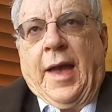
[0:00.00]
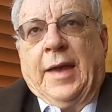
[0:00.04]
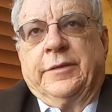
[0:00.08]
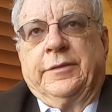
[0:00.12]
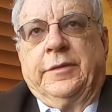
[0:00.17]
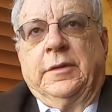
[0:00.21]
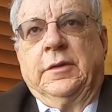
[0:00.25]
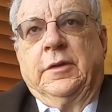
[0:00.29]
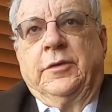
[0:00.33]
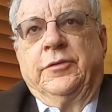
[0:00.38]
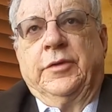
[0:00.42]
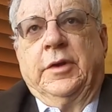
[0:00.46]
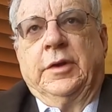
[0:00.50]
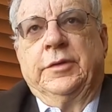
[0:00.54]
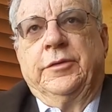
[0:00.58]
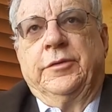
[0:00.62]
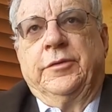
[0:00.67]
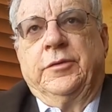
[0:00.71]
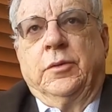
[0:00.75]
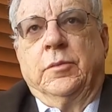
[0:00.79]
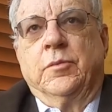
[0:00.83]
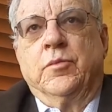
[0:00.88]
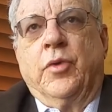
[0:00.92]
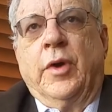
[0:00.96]
asking the judges
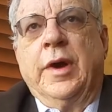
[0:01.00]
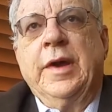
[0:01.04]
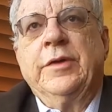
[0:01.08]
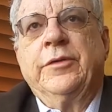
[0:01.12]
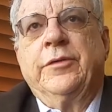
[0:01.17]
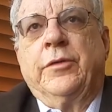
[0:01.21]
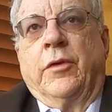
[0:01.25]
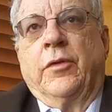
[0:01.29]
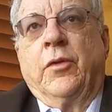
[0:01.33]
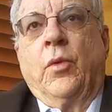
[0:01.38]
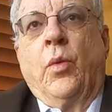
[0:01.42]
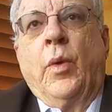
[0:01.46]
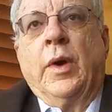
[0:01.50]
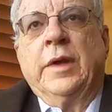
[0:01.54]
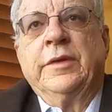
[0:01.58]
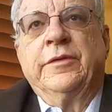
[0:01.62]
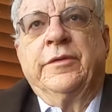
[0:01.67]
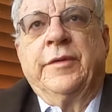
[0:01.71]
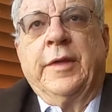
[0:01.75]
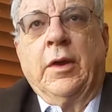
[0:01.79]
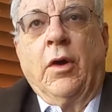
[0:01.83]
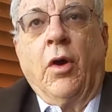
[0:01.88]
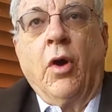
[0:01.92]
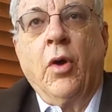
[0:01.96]
to embrace are the
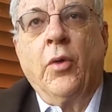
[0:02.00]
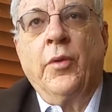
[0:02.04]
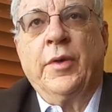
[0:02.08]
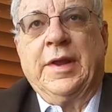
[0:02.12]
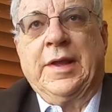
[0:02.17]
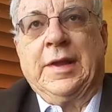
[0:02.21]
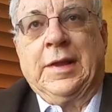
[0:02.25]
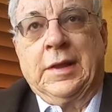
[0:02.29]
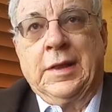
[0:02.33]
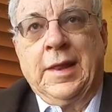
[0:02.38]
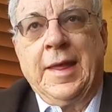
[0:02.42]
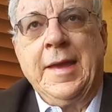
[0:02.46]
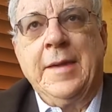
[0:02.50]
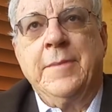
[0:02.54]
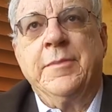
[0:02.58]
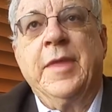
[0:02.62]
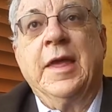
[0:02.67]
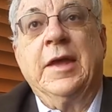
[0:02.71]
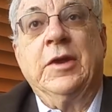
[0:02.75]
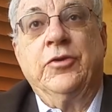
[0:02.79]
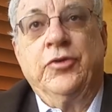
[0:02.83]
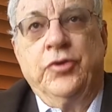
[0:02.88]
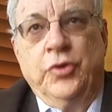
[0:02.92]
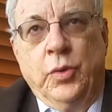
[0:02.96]
ones they already claim
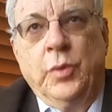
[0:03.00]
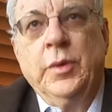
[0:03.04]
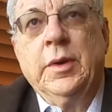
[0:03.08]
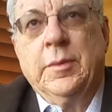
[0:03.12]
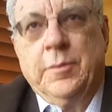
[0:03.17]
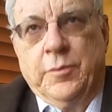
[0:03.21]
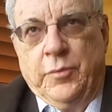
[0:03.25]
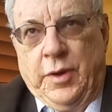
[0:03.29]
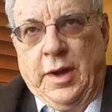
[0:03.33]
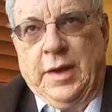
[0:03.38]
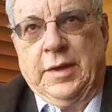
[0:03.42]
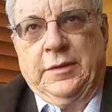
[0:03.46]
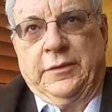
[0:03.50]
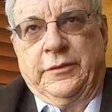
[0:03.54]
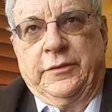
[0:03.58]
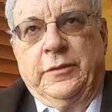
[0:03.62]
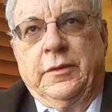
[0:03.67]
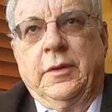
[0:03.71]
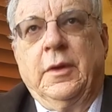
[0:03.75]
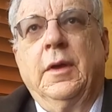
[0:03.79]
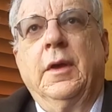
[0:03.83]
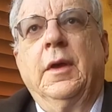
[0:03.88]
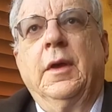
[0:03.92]
they do embrace.